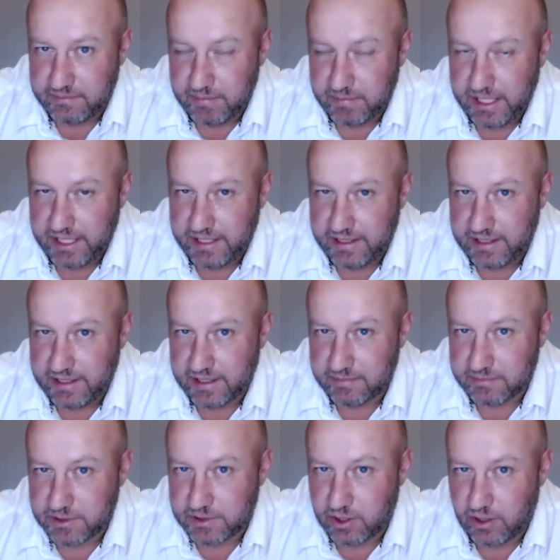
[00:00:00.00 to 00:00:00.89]

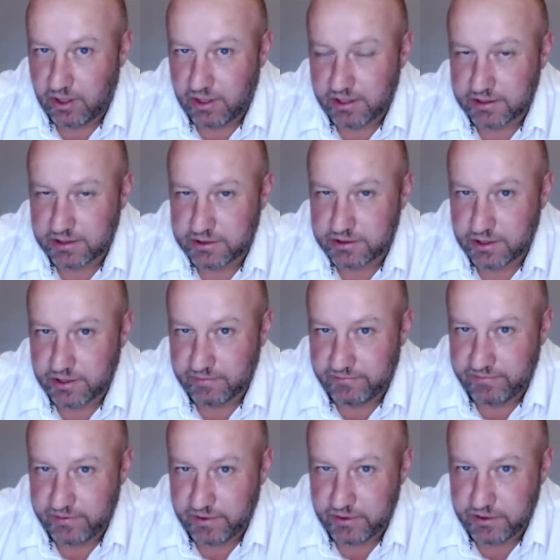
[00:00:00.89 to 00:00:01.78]
medium to longer
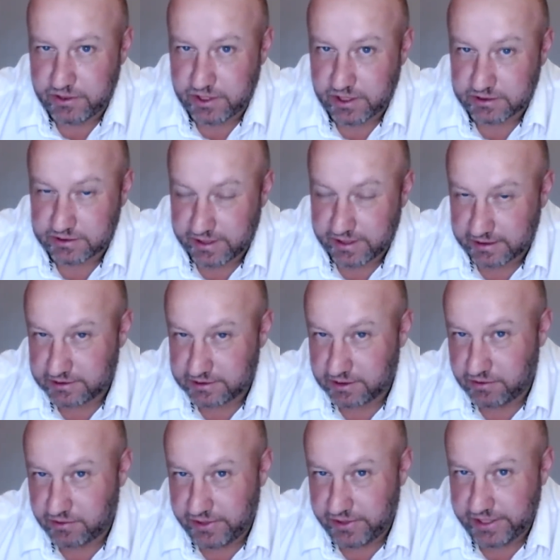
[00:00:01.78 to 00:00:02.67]
term futures, that's
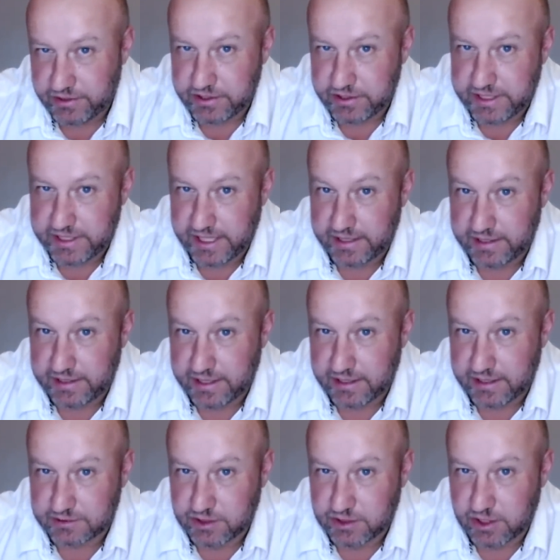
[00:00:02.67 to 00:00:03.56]
a 3 to 10
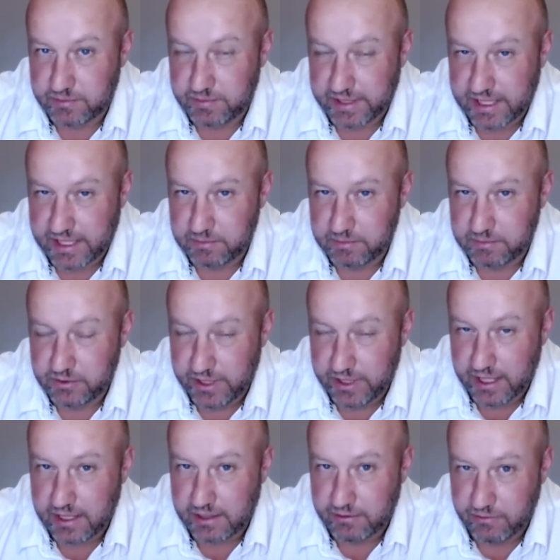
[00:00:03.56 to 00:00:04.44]
years, could become
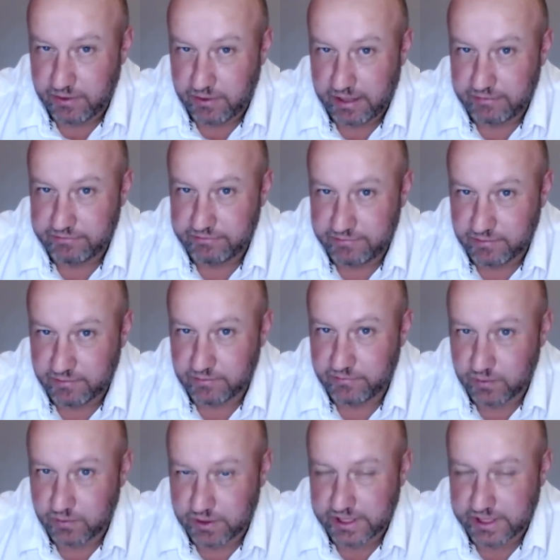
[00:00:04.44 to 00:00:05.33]
really rough
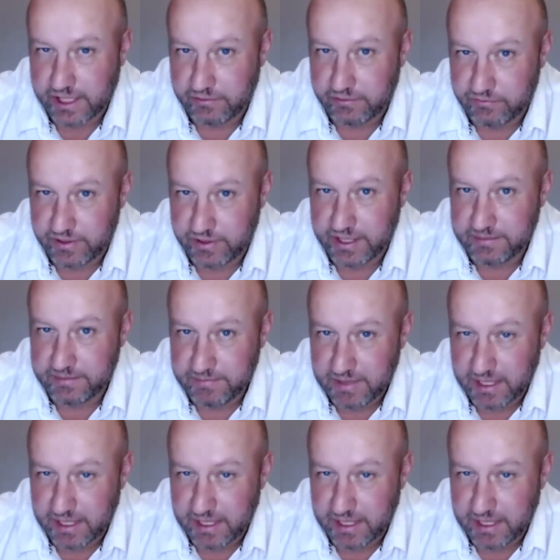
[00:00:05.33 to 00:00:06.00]
for the country.